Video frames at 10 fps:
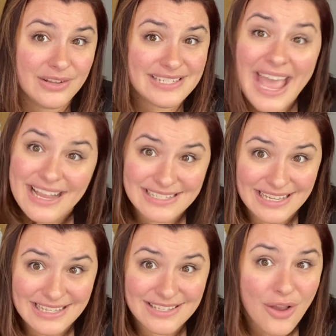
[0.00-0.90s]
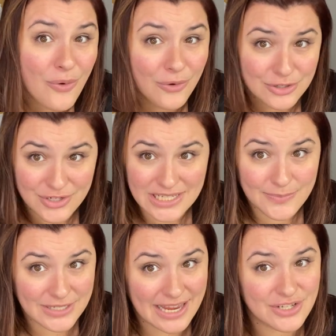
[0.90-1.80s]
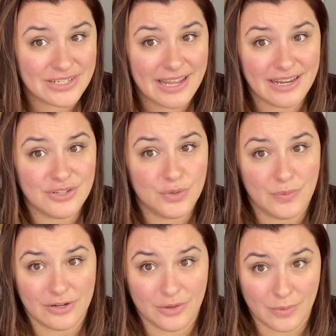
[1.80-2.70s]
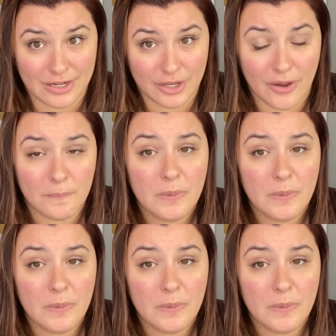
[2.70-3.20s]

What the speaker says: taxis or transportation getting to where you want to go.